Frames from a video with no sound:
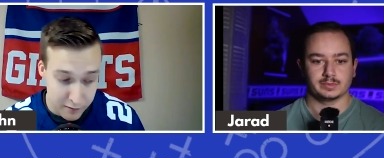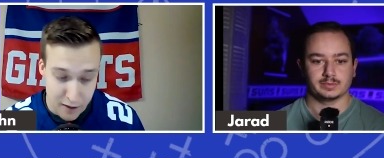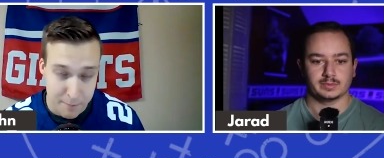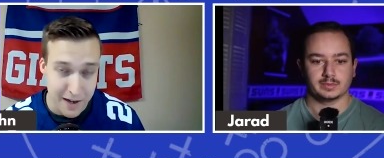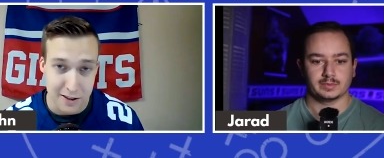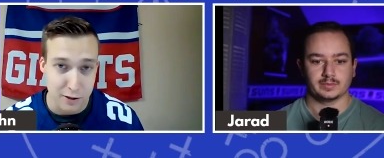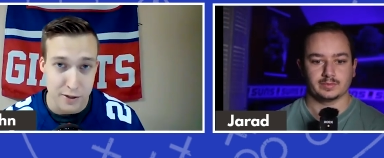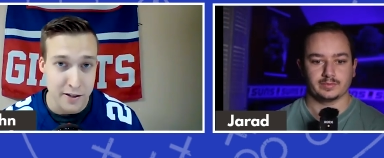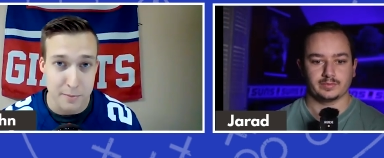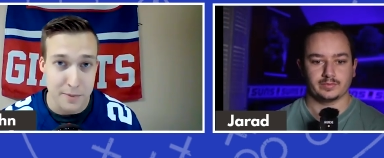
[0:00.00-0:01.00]
Speaker 1: of
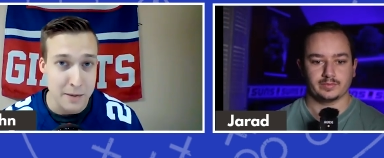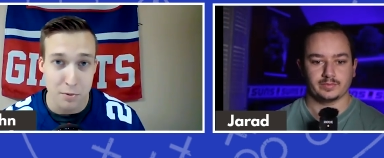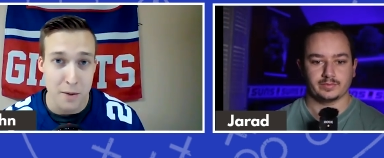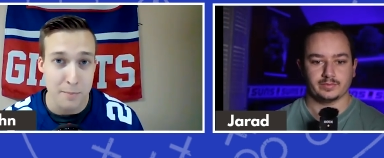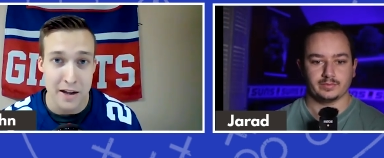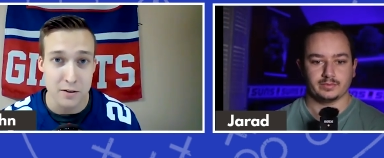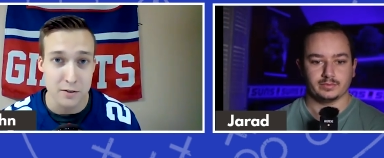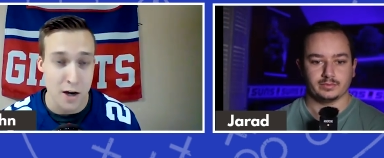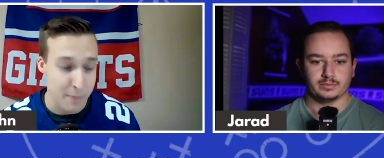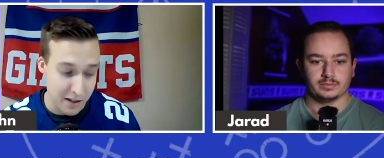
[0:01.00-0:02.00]
the people on
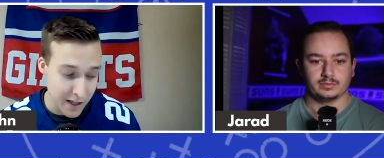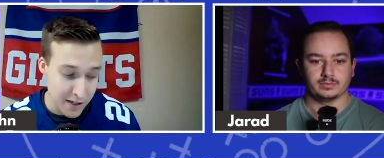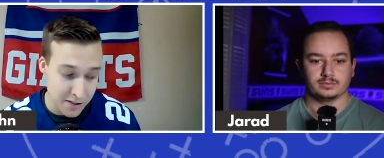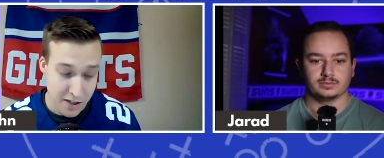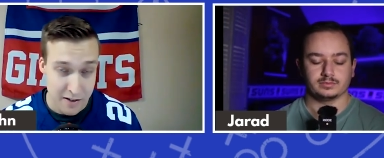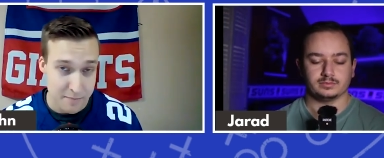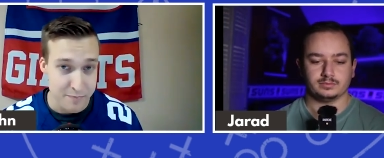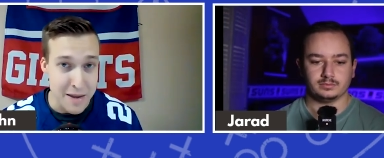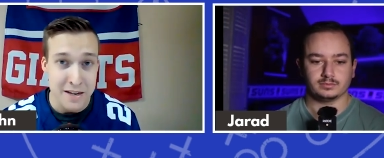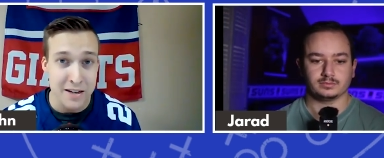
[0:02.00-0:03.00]
my list.
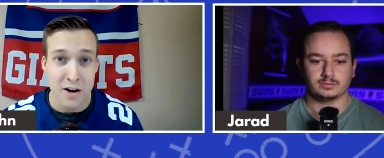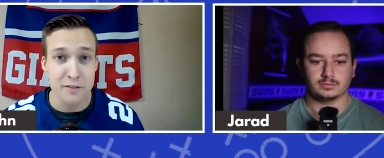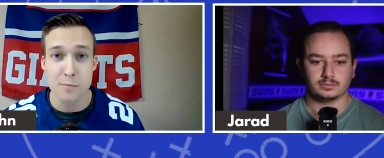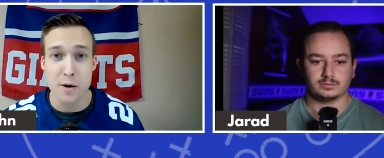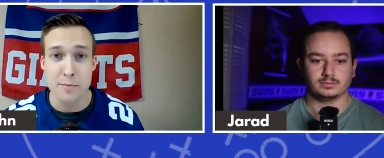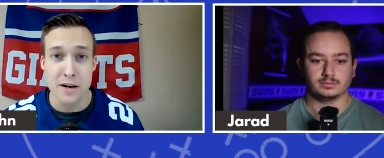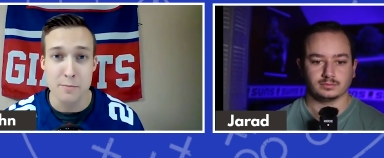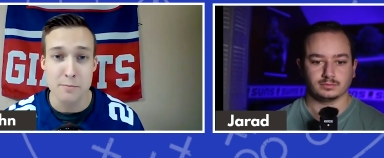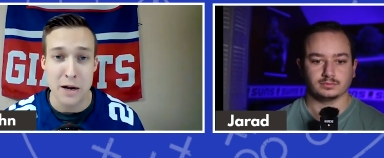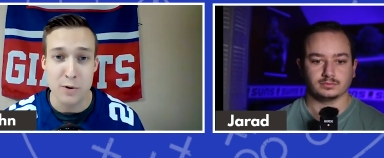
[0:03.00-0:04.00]
Maybe none of them will be
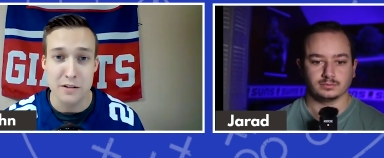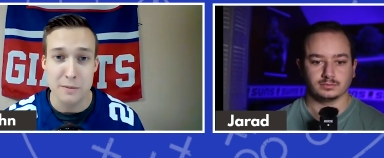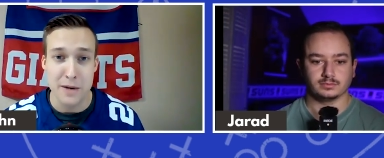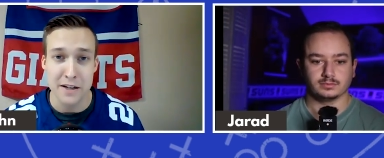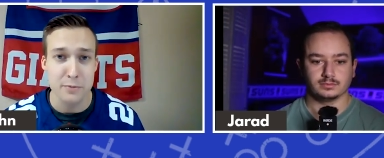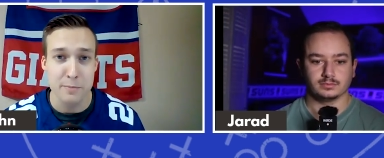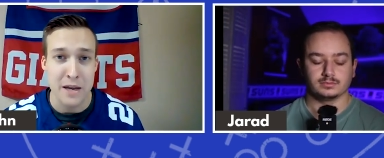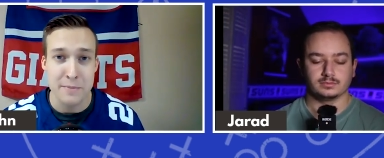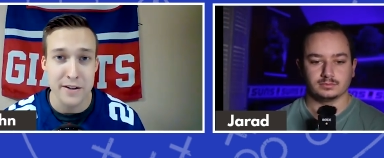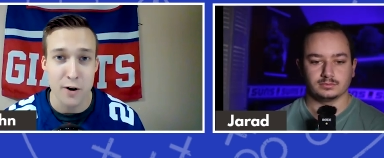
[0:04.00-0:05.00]
my weekly pick, but
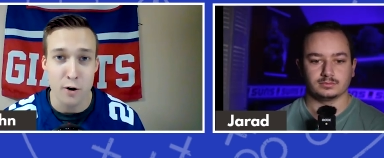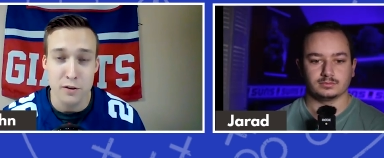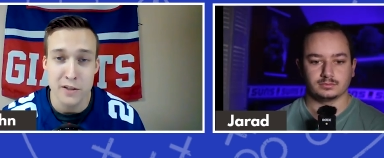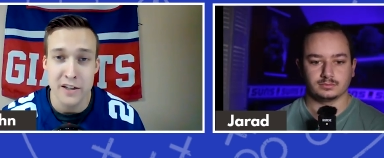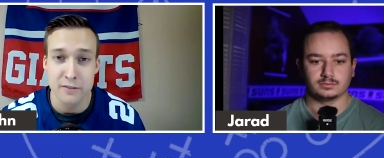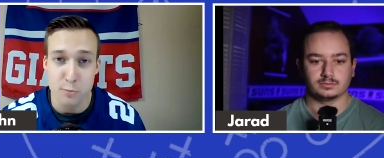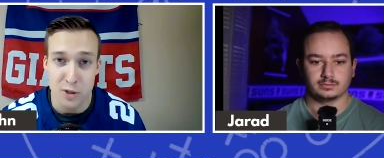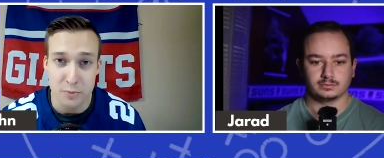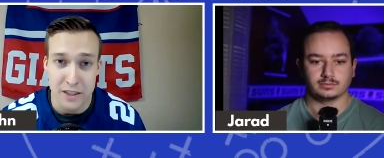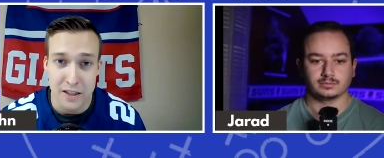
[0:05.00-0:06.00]
maybe all three of them will
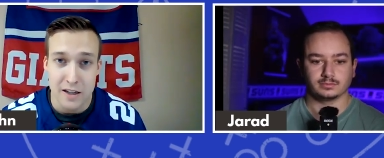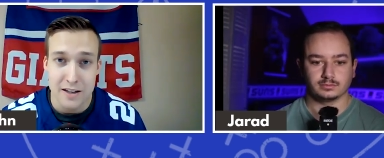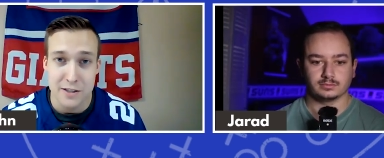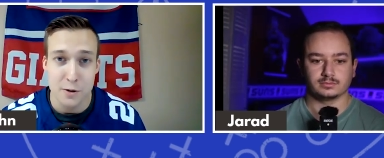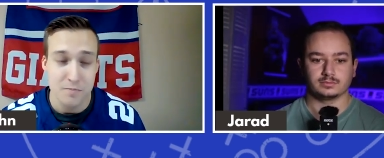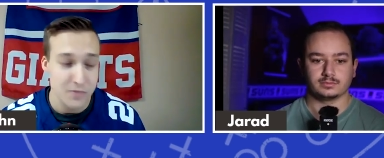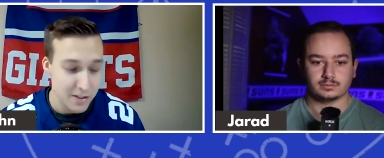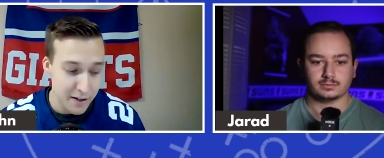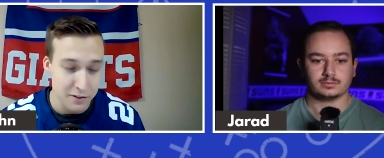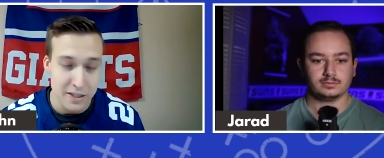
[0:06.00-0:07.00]
be. So
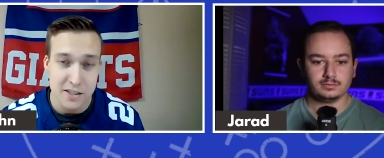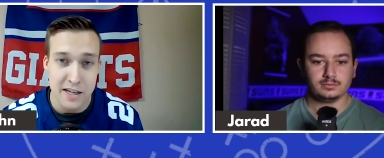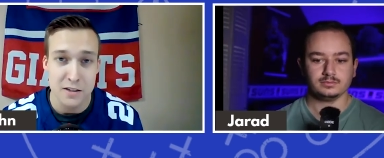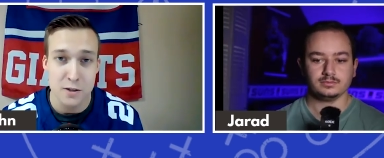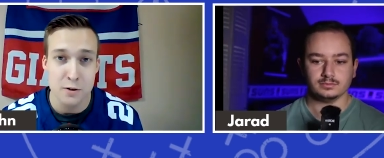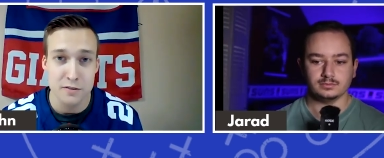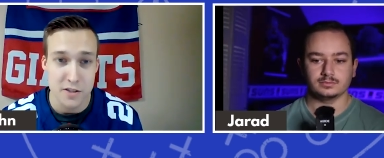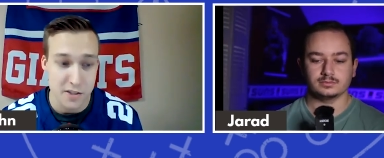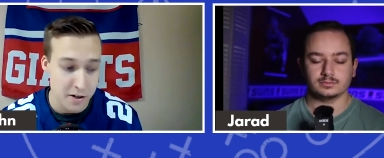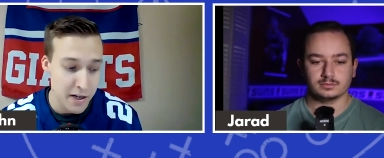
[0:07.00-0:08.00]
definitely stay tuned for
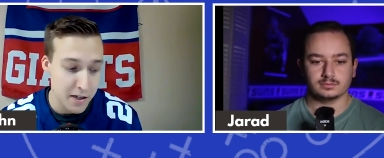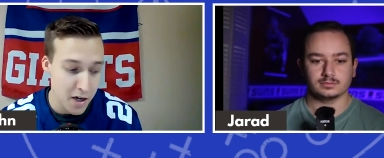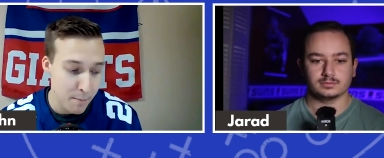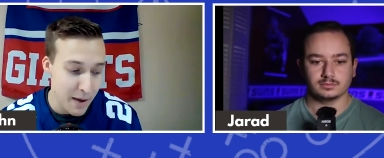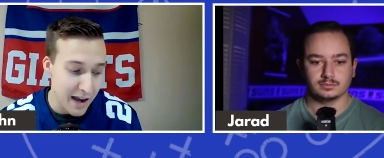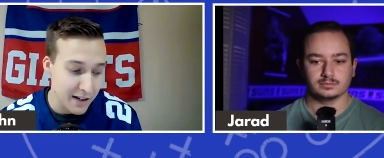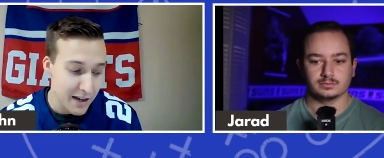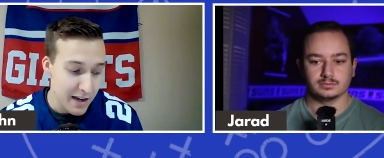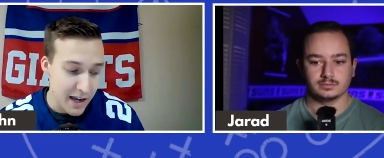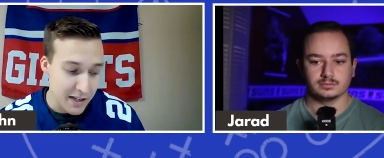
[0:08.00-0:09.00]
Sunday. Come back
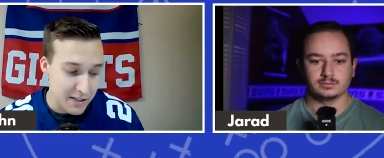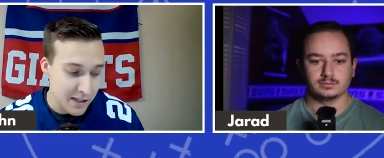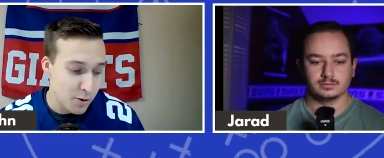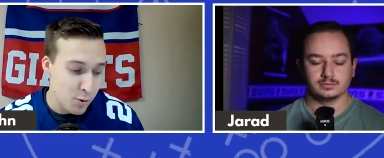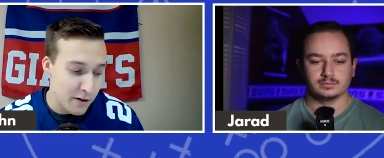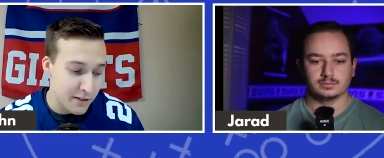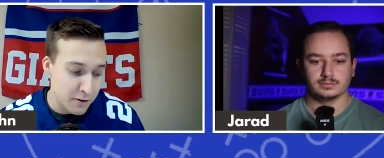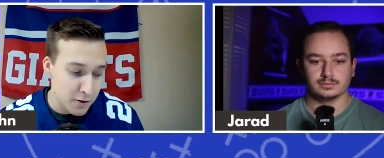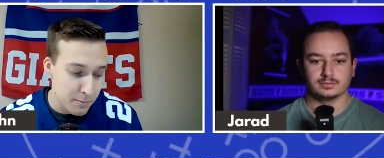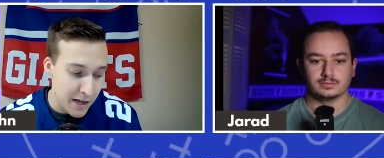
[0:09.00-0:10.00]
and see who I've
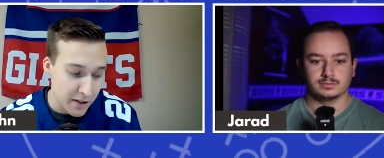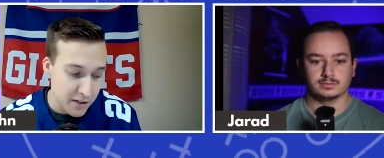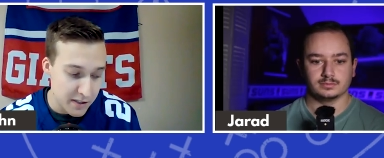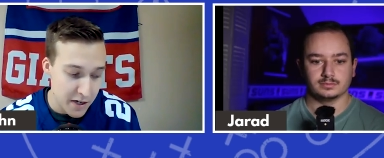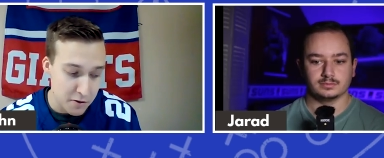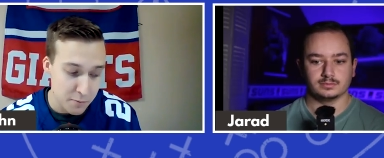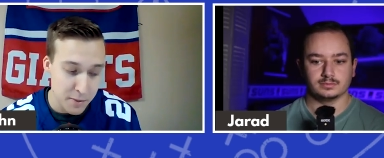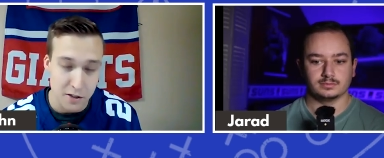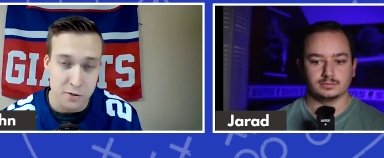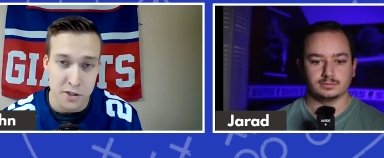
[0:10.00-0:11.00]
narrowed my list down to. But
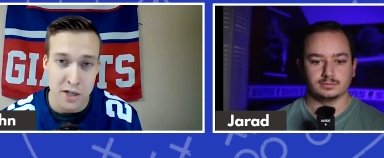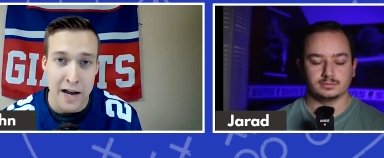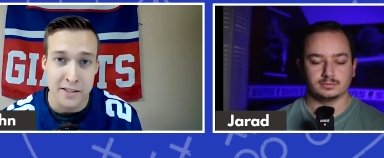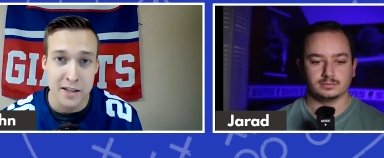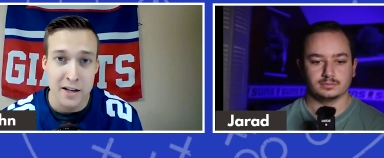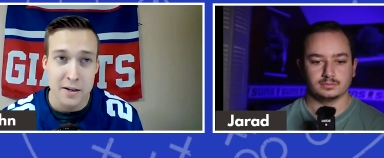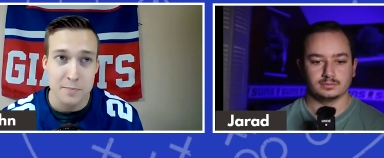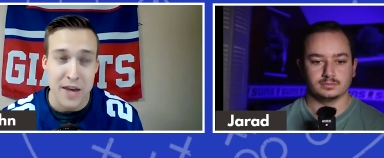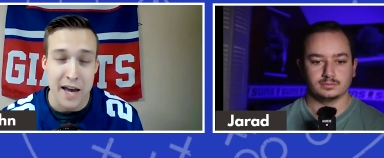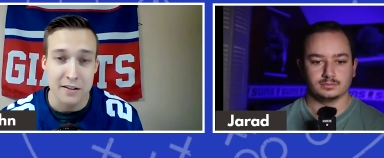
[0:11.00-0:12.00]
those are guys
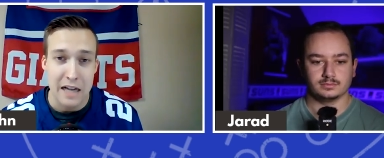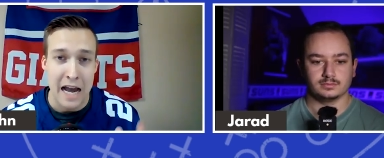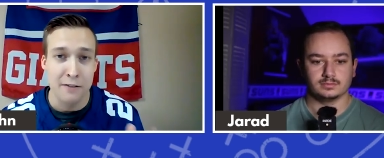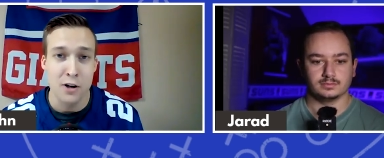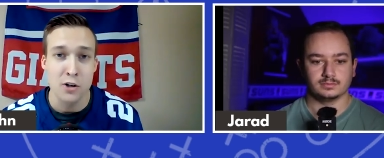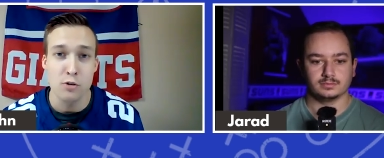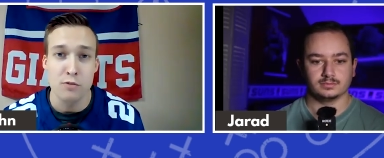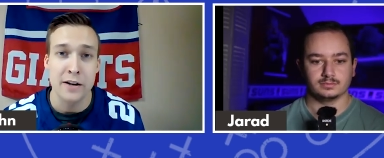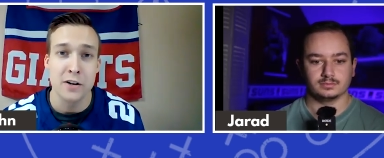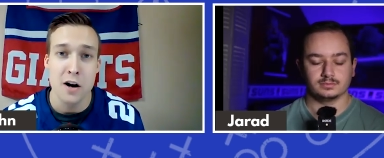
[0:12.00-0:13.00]
that have on your
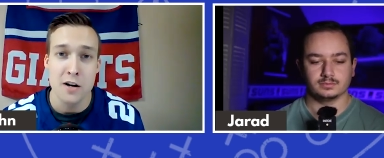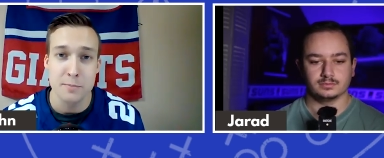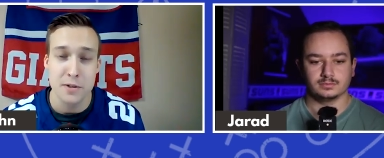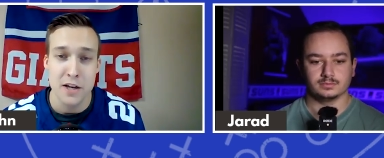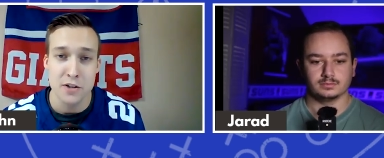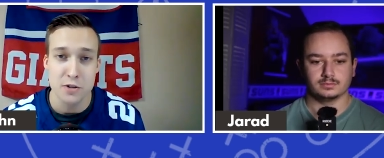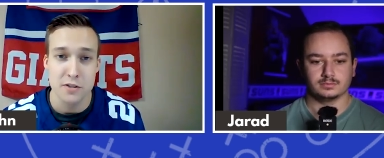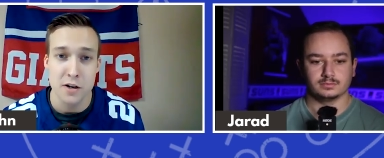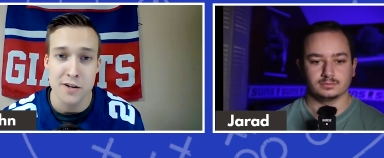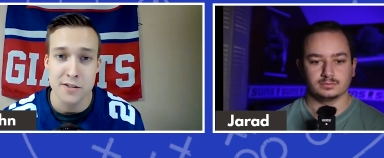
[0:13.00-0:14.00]
radar as potential
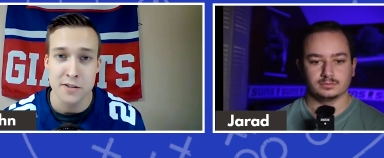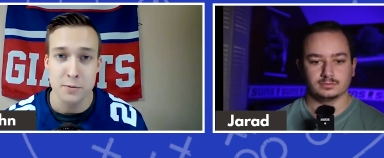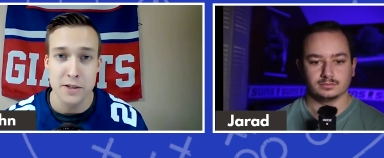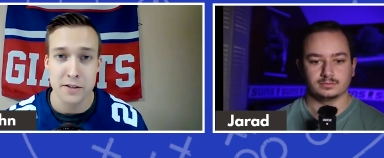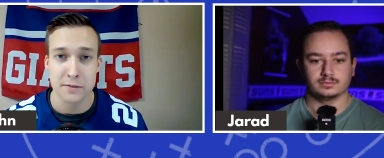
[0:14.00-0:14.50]
starts this week.